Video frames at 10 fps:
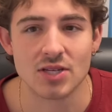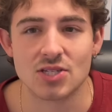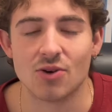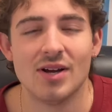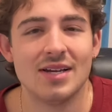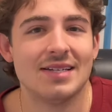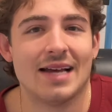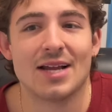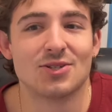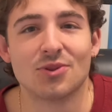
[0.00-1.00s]
So
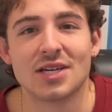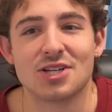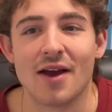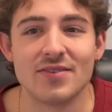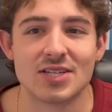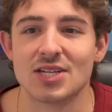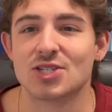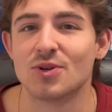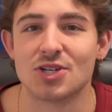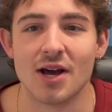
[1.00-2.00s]
I don't think Xavi's going to
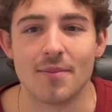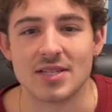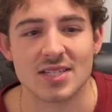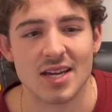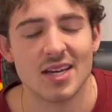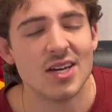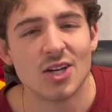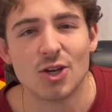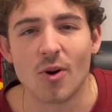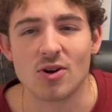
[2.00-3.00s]
switch it up and say,
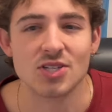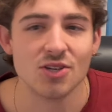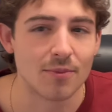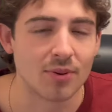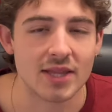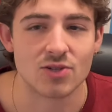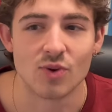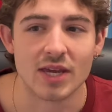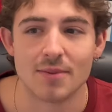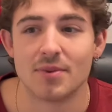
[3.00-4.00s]
Cubarsí, you can play this
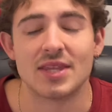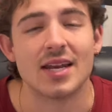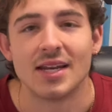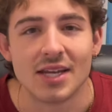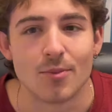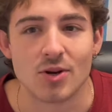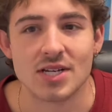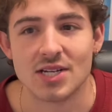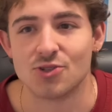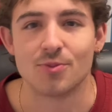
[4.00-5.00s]
weekend, but then Inigo
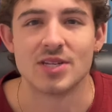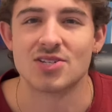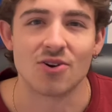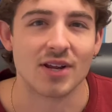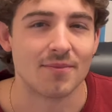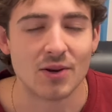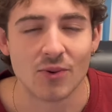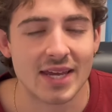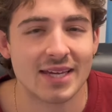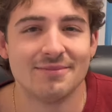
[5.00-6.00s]
Martinez, you'll be starting
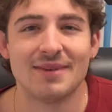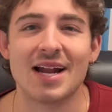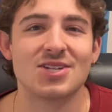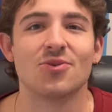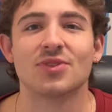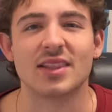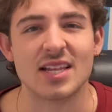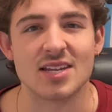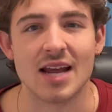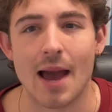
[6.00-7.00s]
midweek. I just don't think
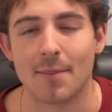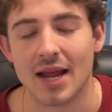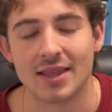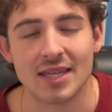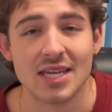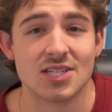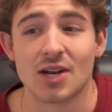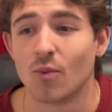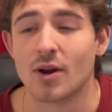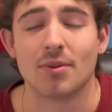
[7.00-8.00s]
that's going to happen. I think he's going
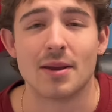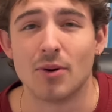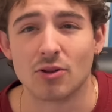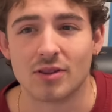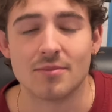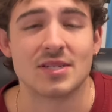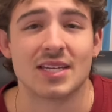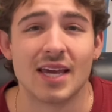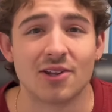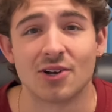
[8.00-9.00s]
to want to play both of them
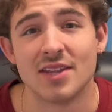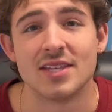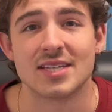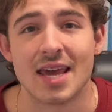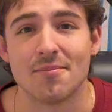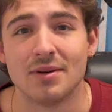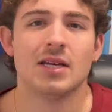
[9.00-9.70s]
together in this game.